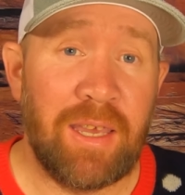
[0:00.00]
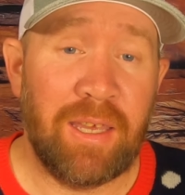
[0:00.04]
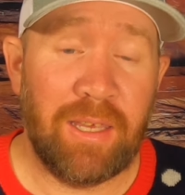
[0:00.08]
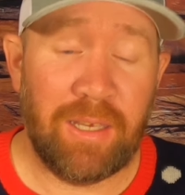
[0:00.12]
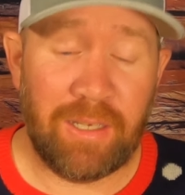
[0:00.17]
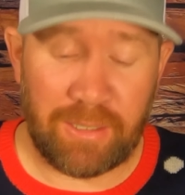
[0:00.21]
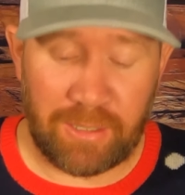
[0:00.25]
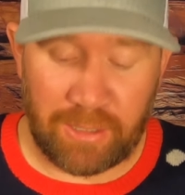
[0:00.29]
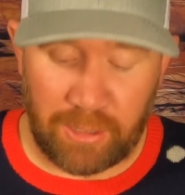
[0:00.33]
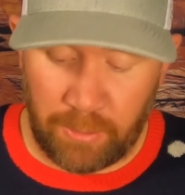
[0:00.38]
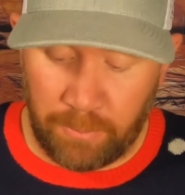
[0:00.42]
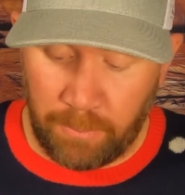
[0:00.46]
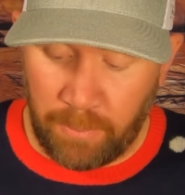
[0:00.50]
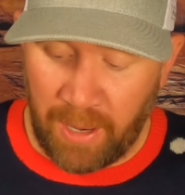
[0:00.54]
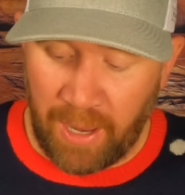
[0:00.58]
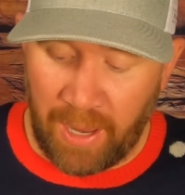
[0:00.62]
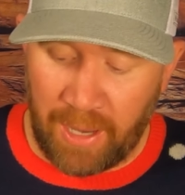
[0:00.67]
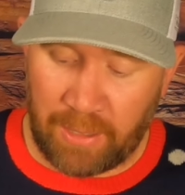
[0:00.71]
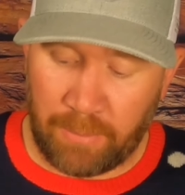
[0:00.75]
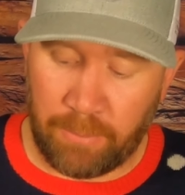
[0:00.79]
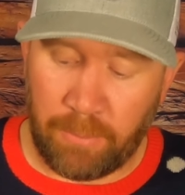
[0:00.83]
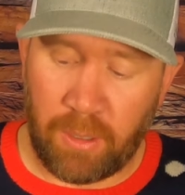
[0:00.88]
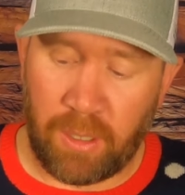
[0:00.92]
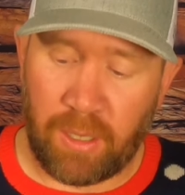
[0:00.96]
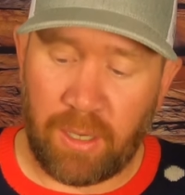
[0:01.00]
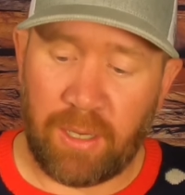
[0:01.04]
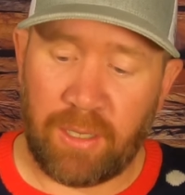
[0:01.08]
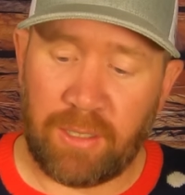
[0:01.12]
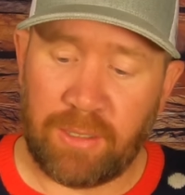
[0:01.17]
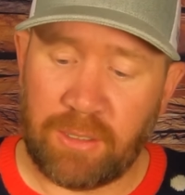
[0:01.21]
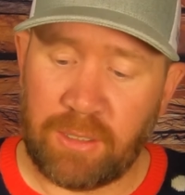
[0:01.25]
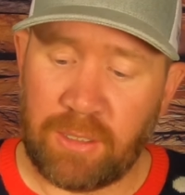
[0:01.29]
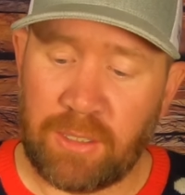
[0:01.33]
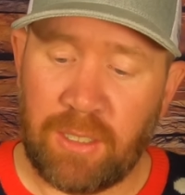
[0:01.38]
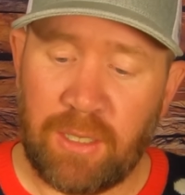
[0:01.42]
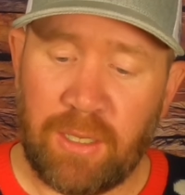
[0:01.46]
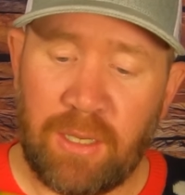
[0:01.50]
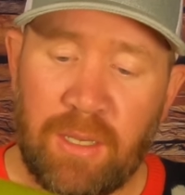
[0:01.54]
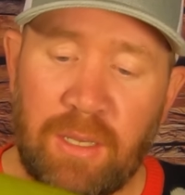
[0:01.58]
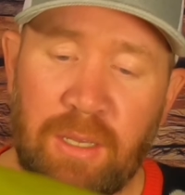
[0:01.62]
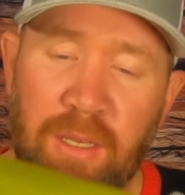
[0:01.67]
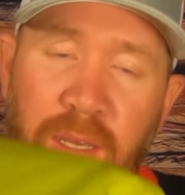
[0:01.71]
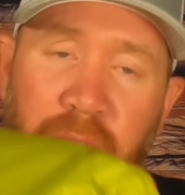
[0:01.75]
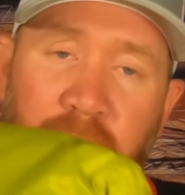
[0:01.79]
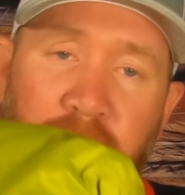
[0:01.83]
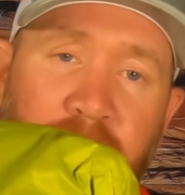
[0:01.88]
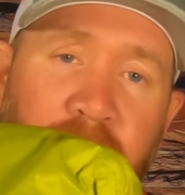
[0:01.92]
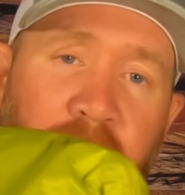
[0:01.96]
It is their pack pods.
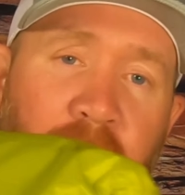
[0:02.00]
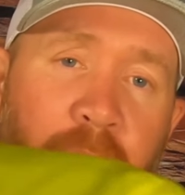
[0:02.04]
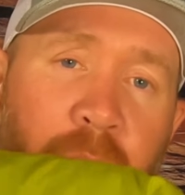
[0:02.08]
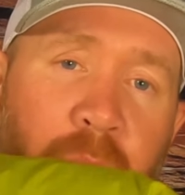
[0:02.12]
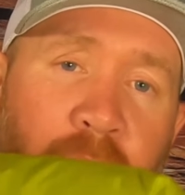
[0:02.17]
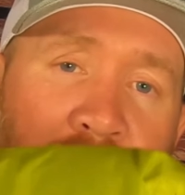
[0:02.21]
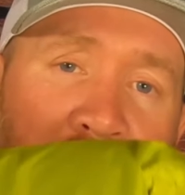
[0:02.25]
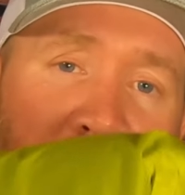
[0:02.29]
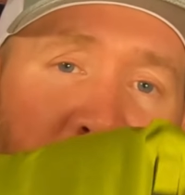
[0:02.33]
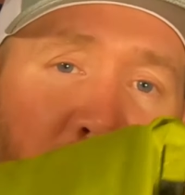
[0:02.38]
I've got one